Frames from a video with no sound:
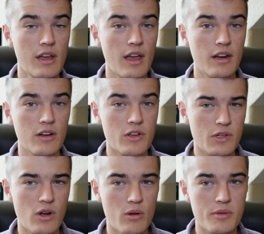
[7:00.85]
And it
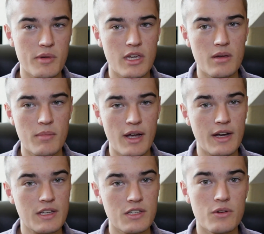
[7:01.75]
also helps me keep
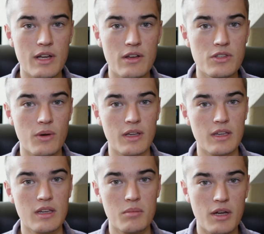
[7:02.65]
my ISO down so I can
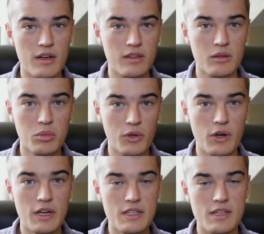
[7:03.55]
keep kind of the
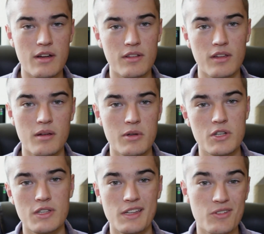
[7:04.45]
blurriness out of the image,
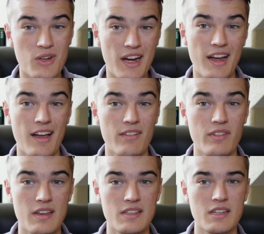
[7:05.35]
because I do not have
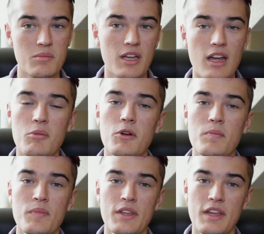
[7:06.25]
a cinema camera
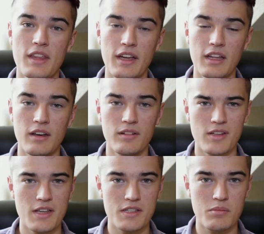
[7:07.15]
that can
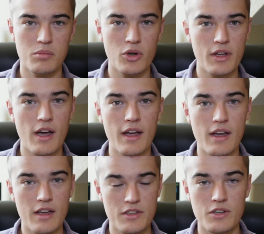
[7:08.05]
take some pretty
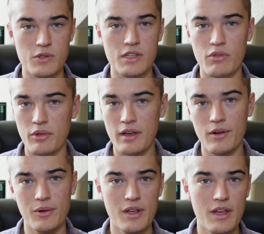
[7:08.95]
high ISO stuff
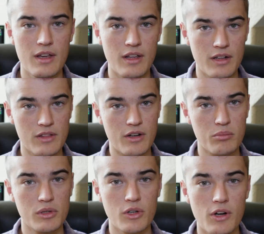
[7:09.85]
without getting a lot of
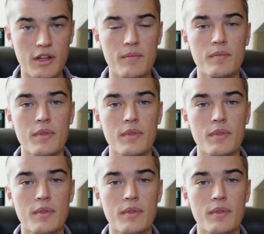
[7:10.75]
blur in it.